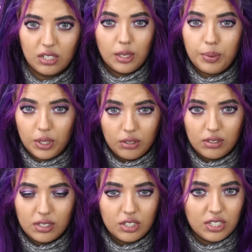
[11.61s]
The
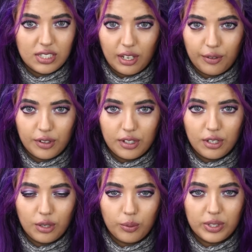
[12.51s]
abuse she
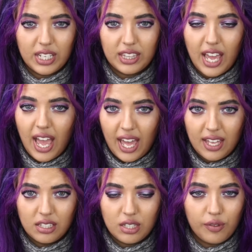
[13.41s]
suffered was at the
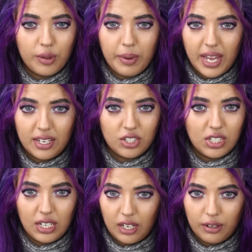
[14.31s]
hands of the man
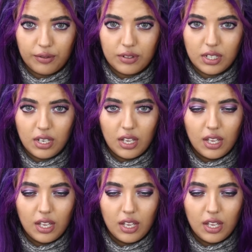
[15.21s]
she loved,